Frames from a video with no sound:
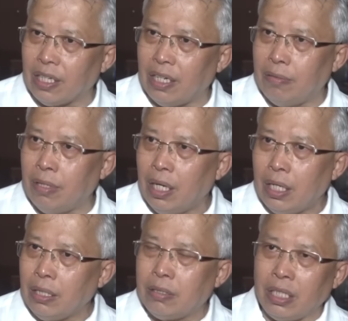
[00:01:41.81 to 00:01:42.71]
and
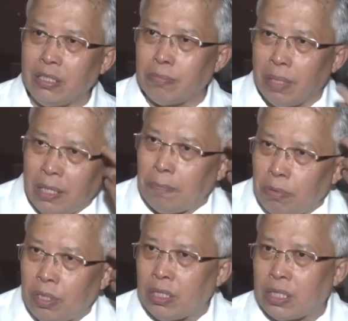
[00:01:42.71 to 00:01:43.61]
he thinks
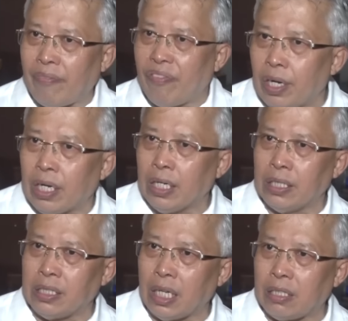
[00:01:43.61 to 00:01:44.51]
Manipuri suffering
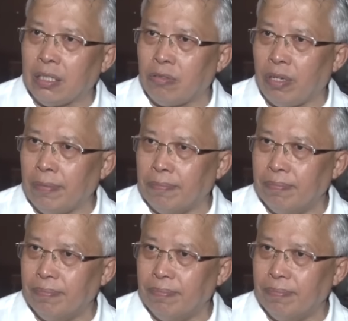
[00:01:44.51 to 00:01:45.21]
is nothing to him.